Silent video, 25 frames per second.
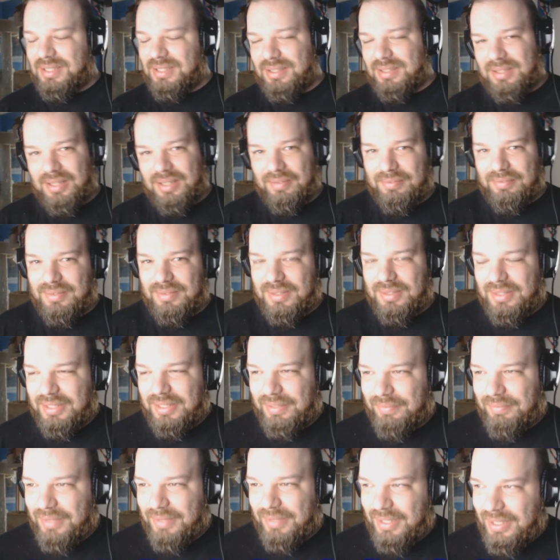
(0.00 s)
said
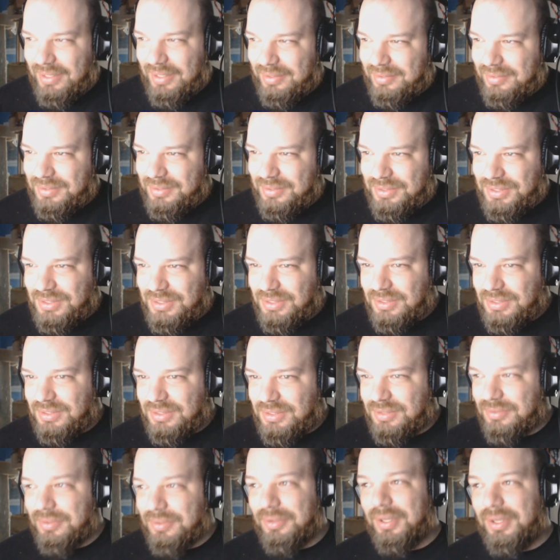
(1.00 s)
leave it in,
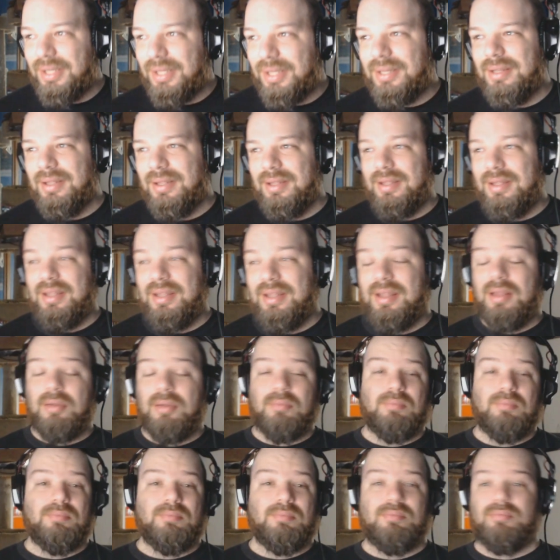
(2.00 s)
just screw it.
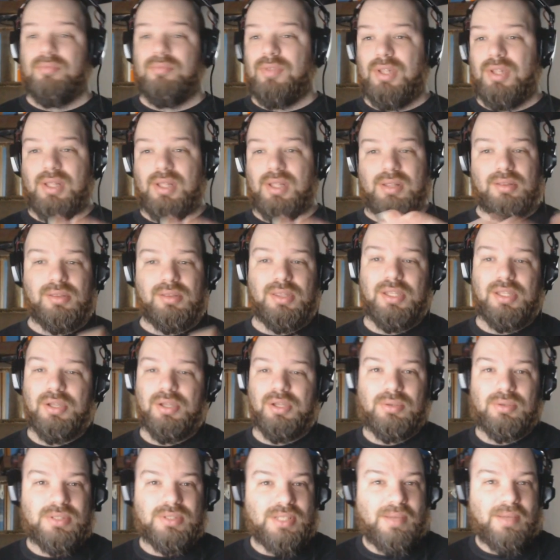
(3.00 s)

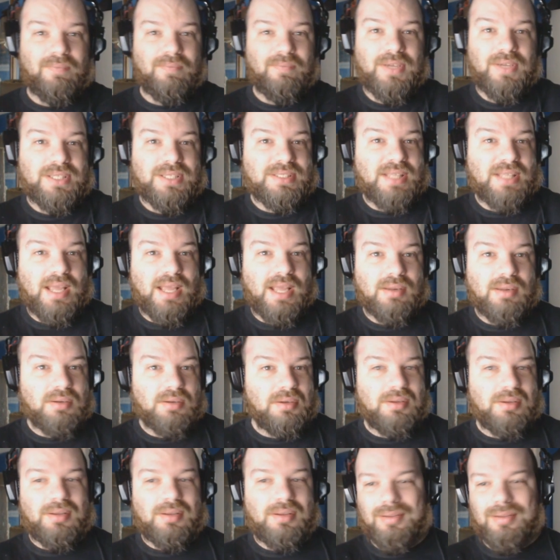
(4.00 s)
The old tub fixed that.
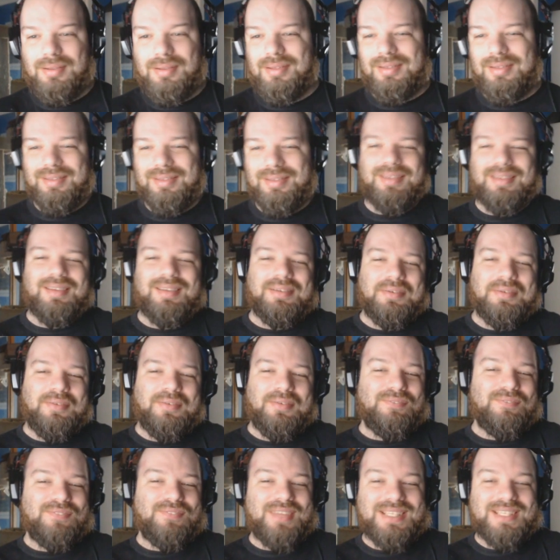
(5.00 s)

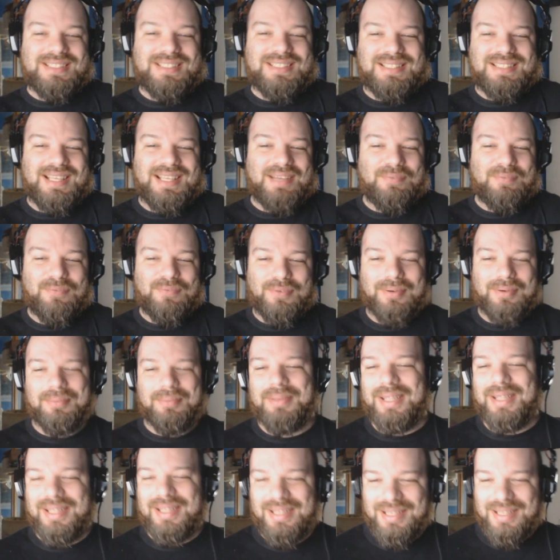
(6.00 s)
It fixed that
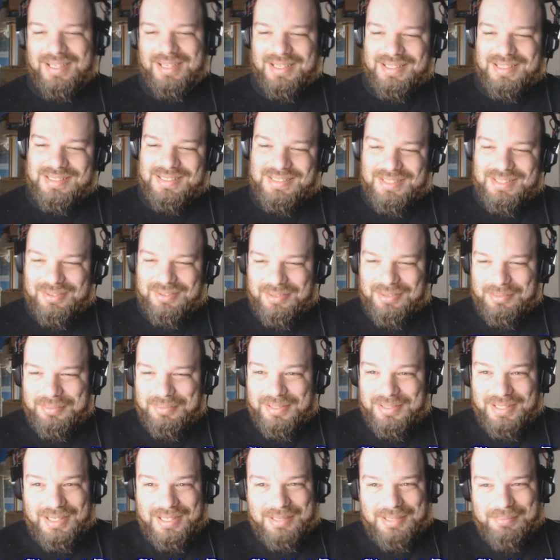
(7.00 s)
for me, so
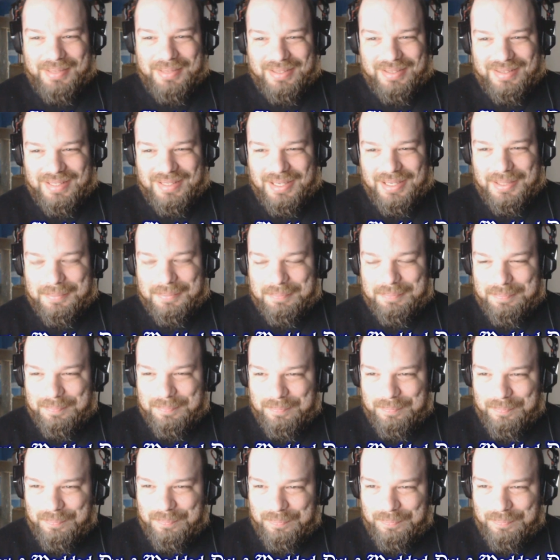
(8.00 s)
I'm glad about that.